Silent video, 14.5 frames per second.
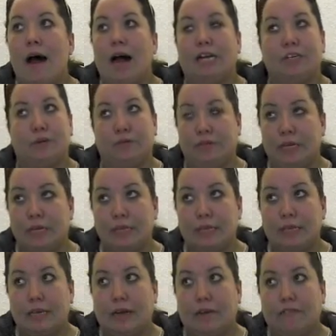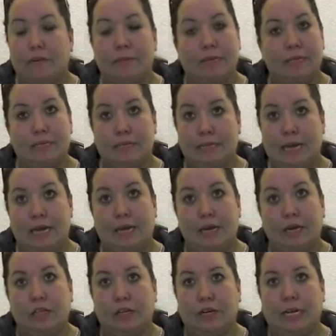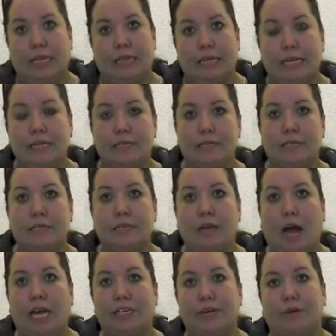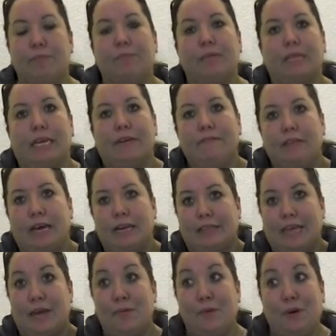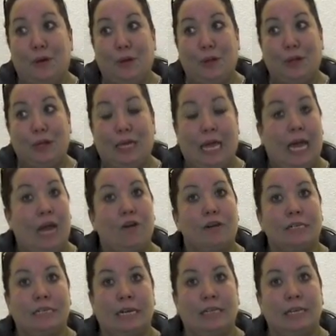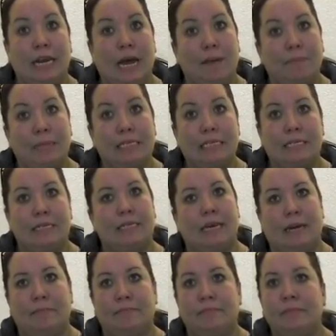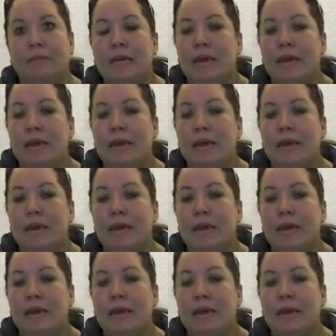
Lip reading: I don't think that the government is taking a look at this. I don't believe that they will care until it happens to them.